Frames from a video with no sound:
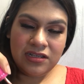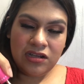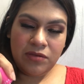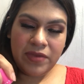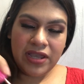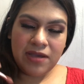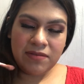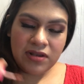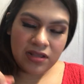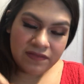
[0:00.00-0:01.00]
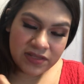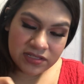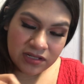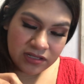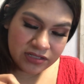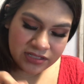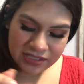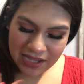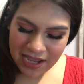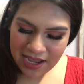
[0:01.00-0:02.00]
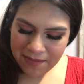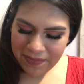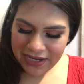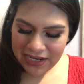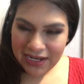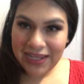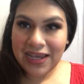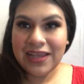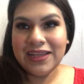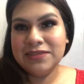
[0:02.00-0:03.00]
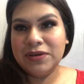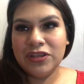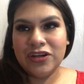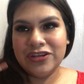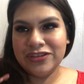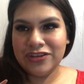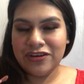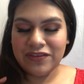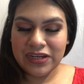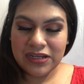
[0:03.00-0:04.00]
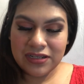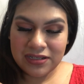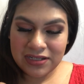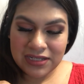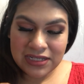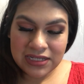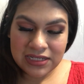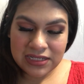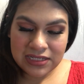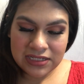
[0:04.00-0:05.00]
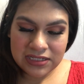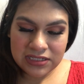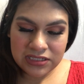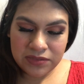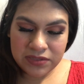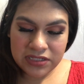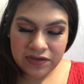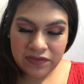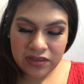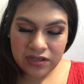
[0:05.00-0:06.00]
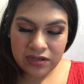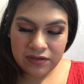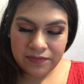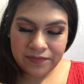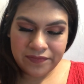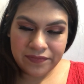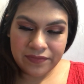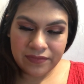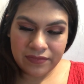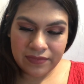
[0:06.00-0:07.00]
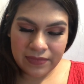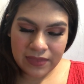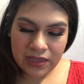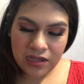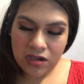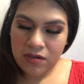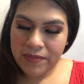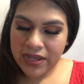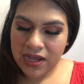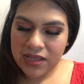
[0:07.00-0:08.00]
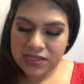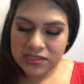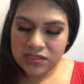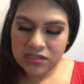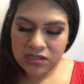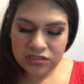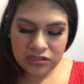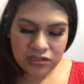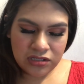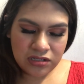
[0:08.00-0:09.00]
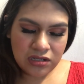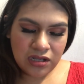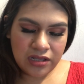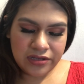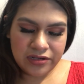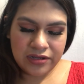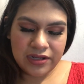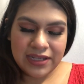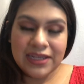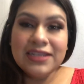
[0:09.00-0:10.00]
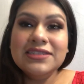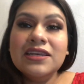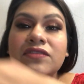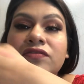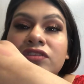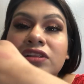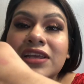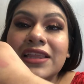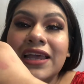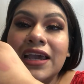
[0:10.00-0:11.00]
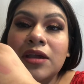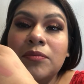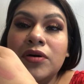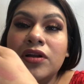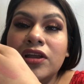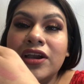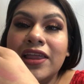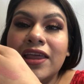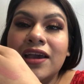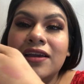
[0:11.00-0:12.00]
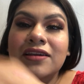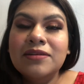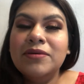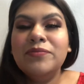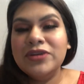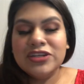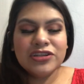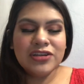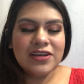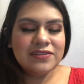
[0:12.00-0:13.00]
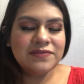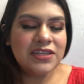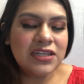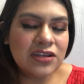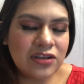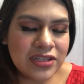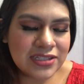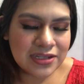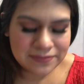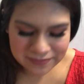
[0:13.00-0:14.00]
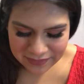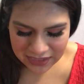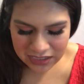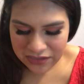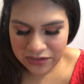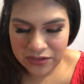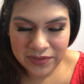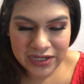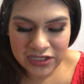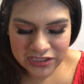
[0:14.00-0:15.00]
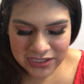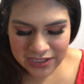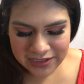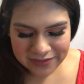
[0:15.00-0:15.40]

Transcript: Oh my god, I'm gonna love this color. Stop, Analia. That's my daughter, sorry. She wants everything. Oh my god, this is such a good color. It's like really light. Whoa, look at that. I'm pretty sure you guys have seen it all the time. I know you know what it looks like.